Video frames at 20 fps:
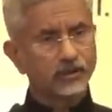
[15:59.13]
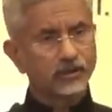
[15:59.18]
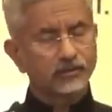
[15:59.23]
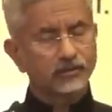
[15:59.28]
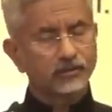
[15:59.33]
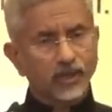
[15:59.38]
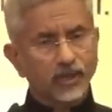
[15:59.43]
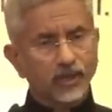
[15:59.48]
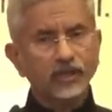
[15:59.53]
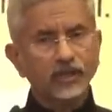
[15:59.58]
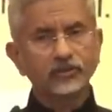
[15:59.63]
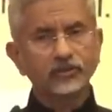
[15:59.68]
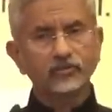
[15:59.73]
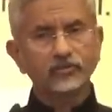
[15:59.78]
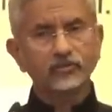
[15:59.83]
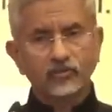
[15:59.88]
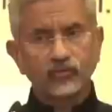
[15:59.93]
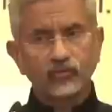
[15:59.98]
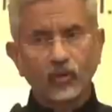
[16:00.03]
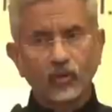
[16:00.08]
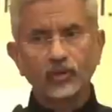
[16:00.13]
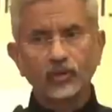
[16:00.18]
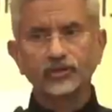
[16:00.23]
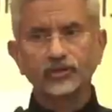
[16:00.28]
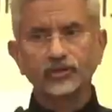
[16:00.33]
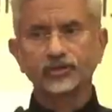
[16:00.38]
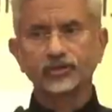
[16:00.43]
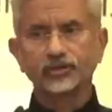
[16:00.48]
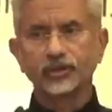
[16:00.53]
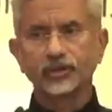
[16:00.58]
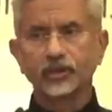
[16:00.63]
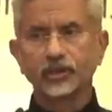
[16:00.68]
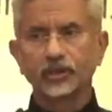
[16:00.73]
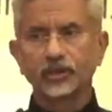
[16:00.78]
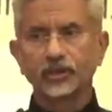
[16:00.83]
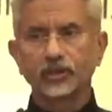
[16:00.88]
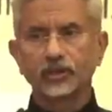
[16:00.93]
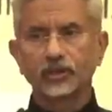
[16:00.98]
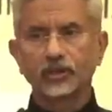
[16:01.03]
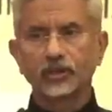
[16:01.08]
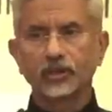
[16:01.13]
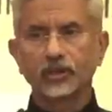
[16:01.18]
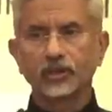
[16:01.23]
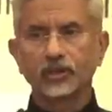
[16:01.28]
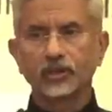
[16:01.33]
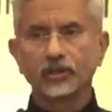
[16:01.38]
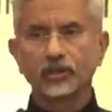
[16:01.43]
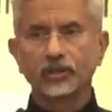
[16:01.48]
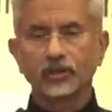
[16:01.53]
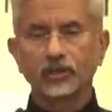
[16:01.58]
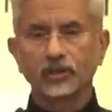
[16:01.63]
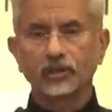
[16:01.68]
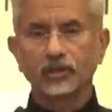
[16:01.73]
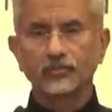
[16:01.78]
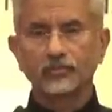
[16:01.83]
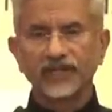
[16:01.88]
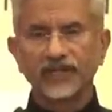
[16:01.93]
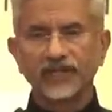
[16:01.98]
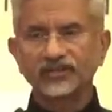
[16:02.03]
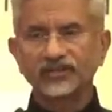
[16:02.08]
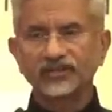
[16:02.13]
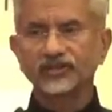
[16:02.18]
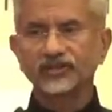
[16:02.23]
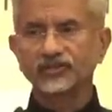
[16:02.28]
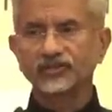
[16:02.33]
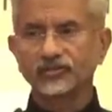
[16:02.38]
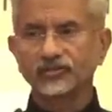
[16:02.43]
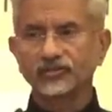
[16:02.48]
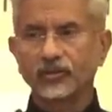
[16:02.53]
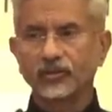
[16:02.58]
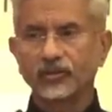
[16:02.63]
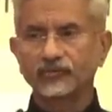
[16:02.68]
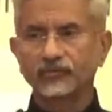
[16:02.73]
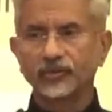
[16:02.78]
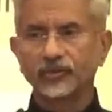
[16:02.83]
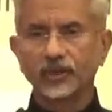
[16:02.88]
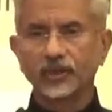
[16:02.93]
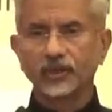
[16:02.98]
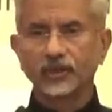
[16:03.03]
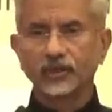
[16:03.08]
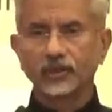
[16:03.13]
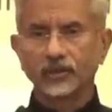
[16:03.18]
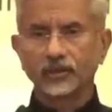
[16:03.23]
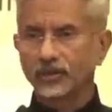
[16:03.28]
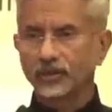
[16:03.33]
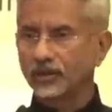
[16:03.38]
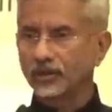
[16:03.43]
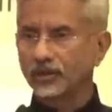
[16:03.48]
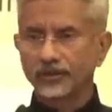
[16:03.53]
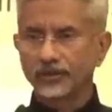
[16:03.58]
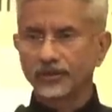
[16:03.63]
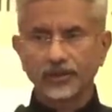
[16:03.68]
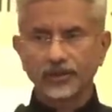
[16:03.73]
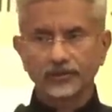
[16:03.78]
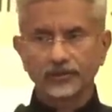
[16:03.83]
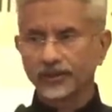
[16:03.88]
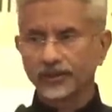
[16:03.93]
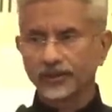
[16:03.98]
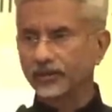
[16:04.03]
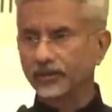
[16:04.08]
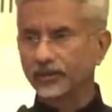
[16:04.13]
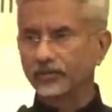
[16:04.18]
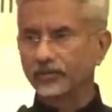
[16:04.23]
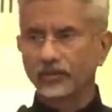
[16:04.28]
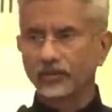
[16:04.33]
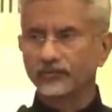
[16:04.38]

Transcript: try to forge a basis of of